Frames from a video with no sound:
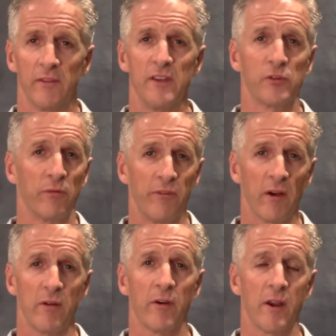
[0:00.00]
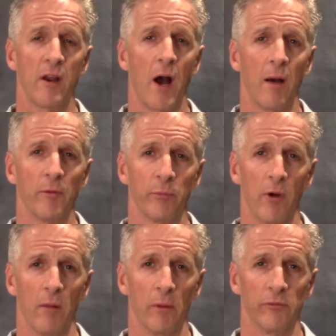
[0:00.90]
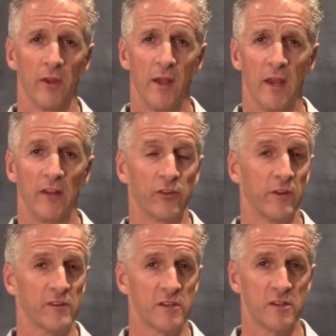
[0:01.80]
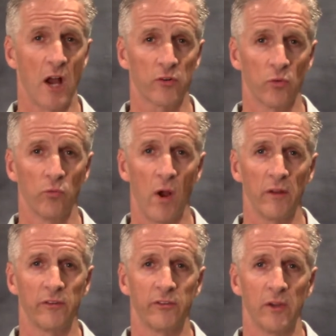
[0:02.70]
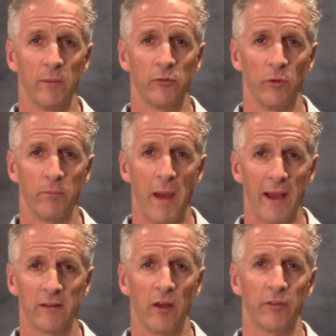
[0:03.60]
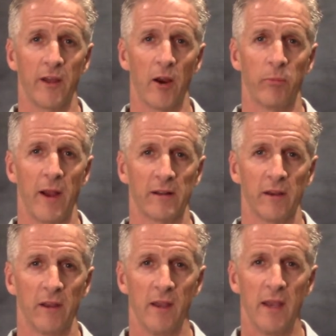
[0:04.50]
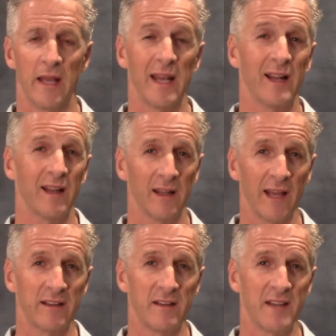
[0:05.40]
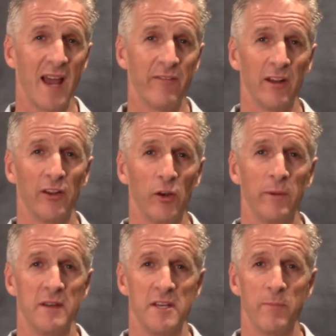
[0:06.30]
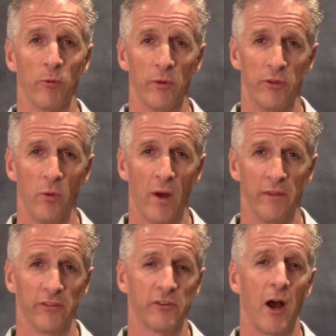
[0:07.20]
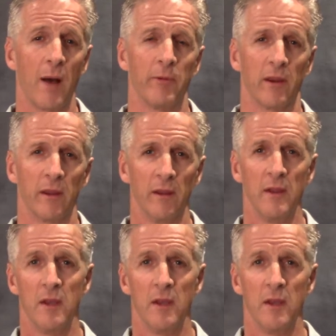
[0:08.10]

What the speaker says: These are very, very common problems. And so this is Dr. Ron Simms with Back to Health Chiropractic, and I'd like to dive in a little bit deeper with you on this topic.